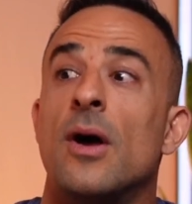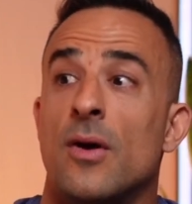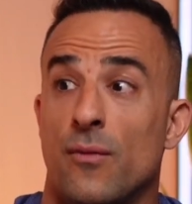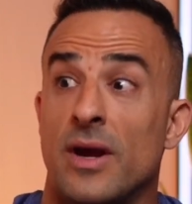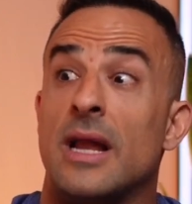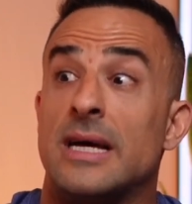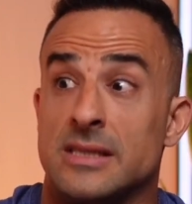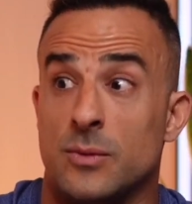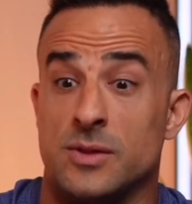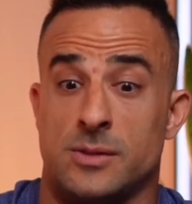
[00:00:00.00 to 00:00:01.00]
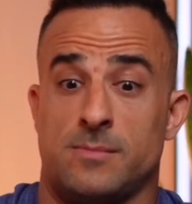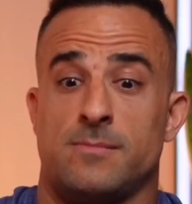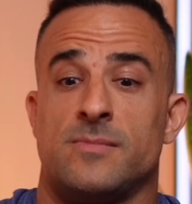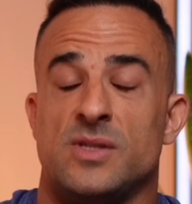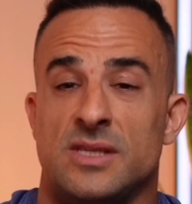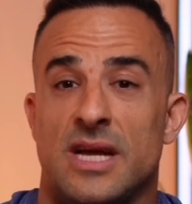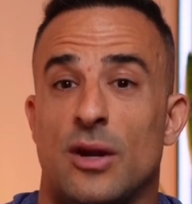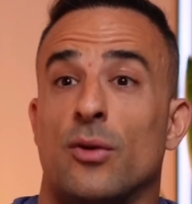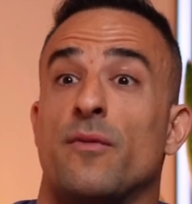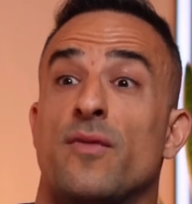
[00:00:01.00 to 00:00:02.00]
realized that a
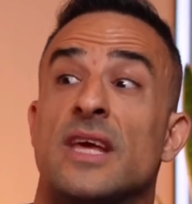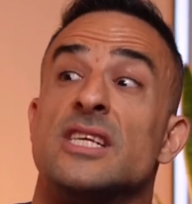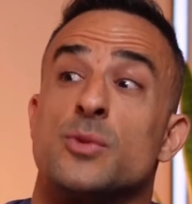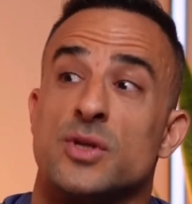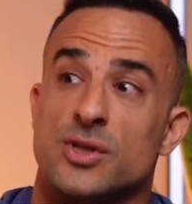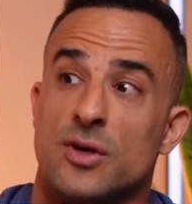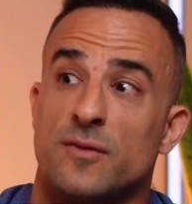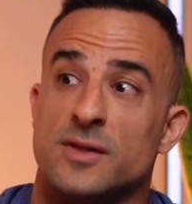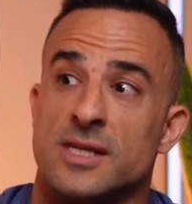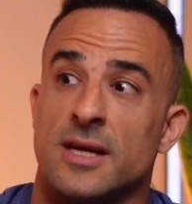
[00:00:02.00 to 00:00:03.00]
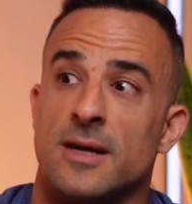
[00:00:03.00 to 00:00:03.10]
lot of things were surfacing.